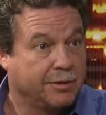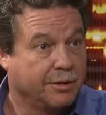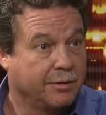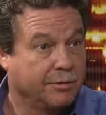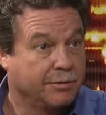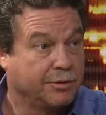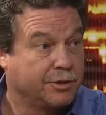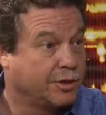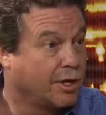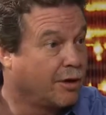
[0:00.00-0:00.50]

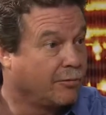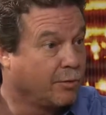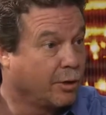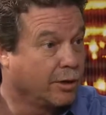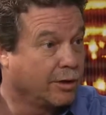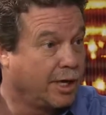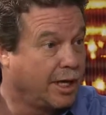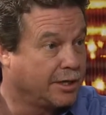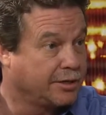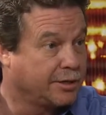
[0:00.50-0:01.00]
There's software
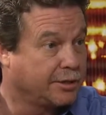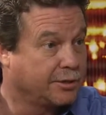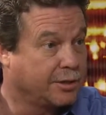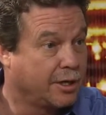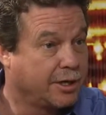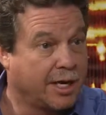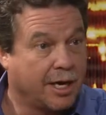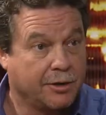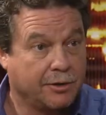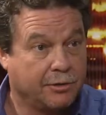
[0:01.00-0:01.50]
classes on
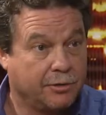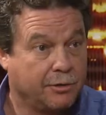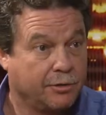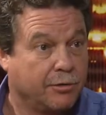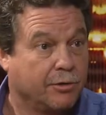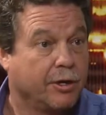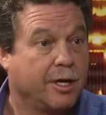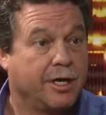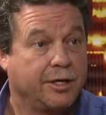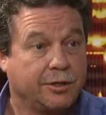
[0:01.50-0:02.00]
how to do
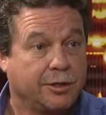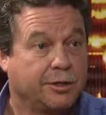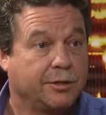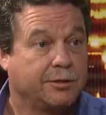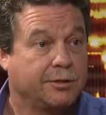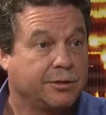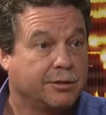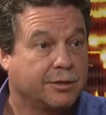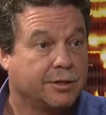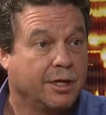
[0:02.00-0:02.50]

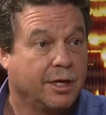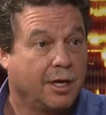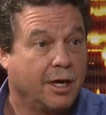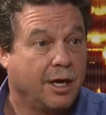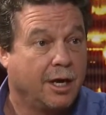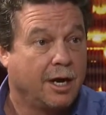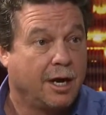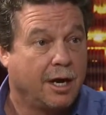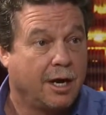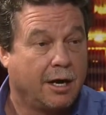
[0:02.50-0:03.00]
creations.
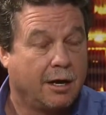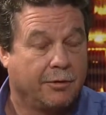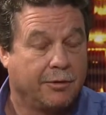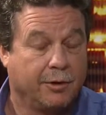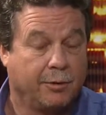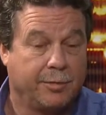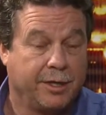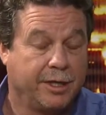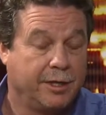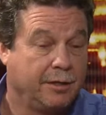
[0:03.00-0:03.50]
Uh, there'll
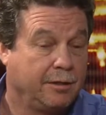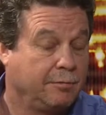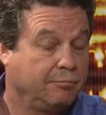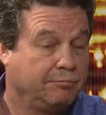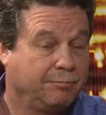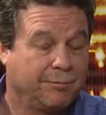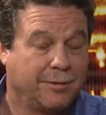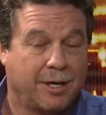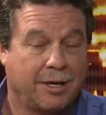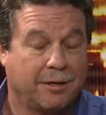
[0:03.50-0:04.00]
be
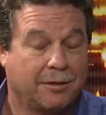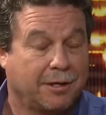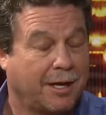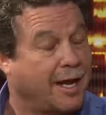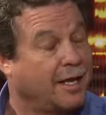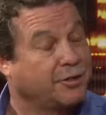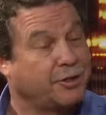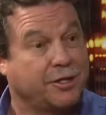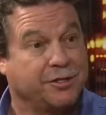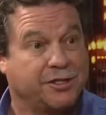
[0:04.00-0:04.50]
a
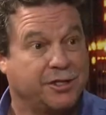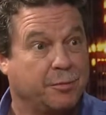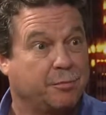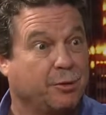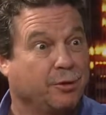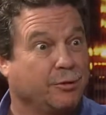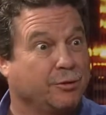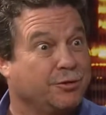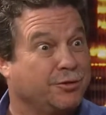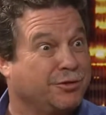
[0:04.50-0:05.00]
class on
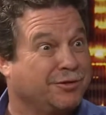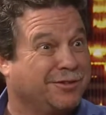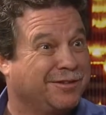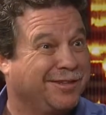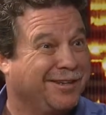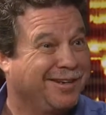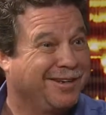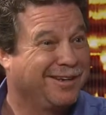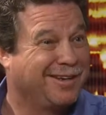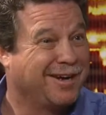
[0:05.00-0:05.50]
zippers,
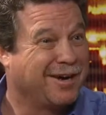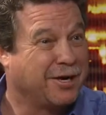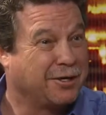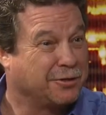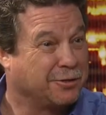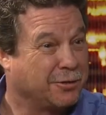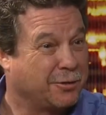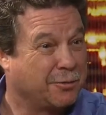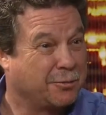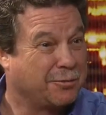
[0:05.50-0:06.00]
uh,
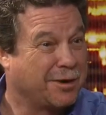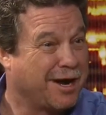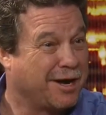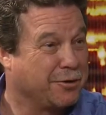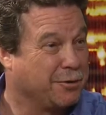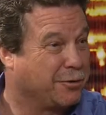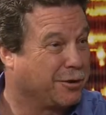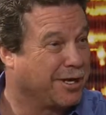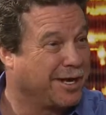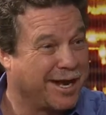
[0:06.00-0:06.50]
so how
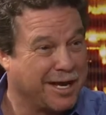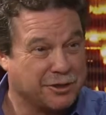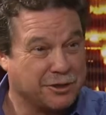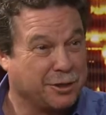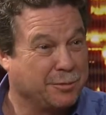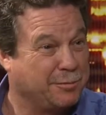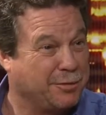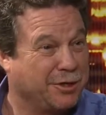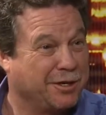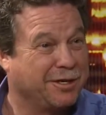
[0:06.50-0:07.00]
you can actually
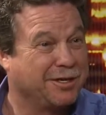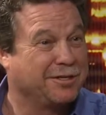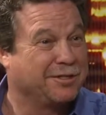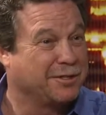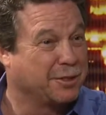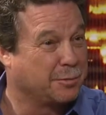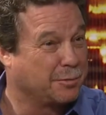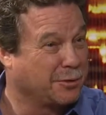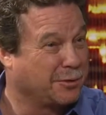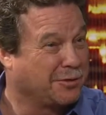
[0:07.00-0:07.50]
oh. put in a
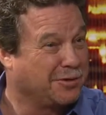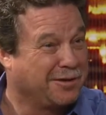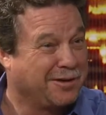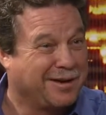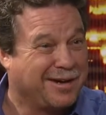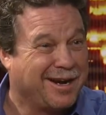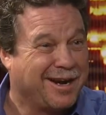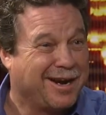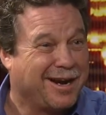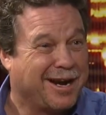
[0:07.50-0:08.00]
zipper.
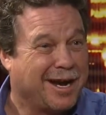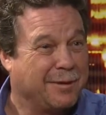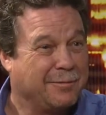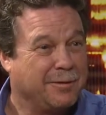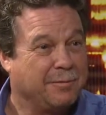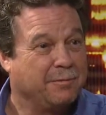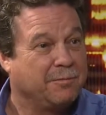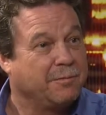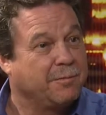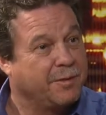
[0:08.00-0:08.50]
I
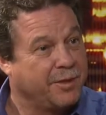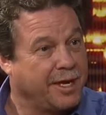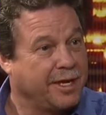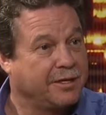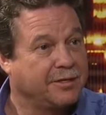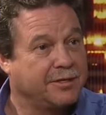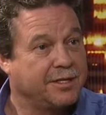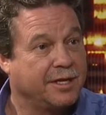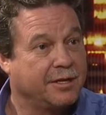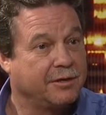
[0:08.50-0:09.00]
mean,
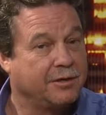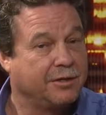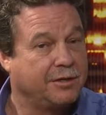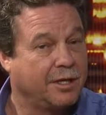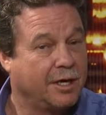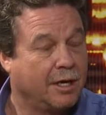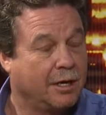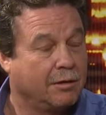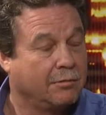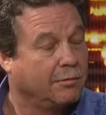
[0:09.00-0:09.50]
things that
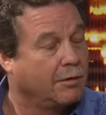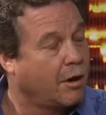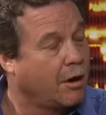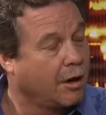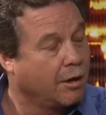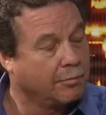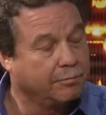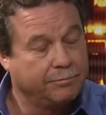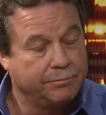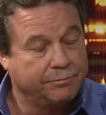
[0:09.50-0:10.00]
uh,
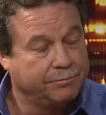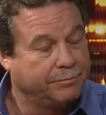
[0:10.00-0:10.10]
are